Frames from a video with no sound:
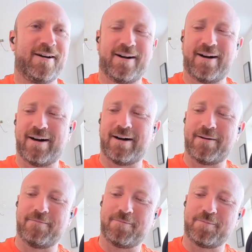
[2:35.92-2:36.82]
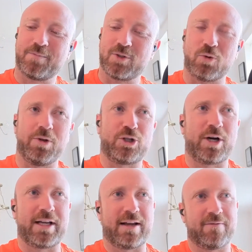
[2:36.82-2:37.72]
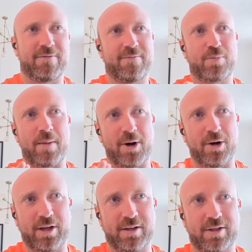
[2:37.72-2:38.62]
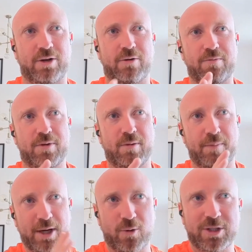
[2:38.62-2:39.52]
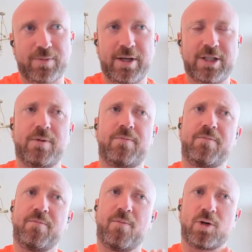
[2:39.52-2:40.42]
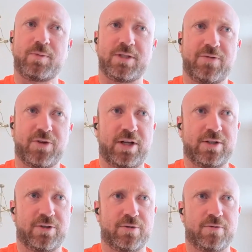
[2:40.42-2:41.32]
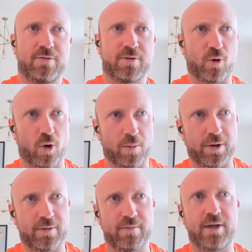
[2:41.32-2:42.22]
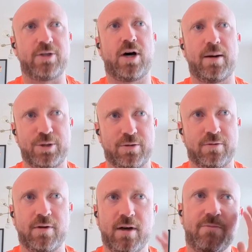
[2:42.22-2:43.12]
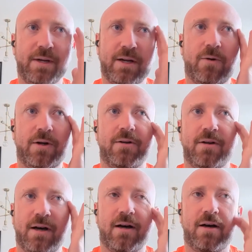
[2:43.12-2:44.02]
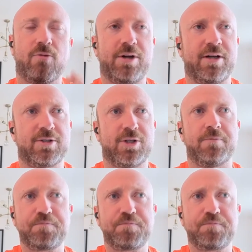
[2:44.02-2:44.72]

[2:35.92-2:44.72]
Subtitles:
So really trying to get primarily into the Bitcoin space, but more specifically into the corporate adoption of Bitcoin arena. So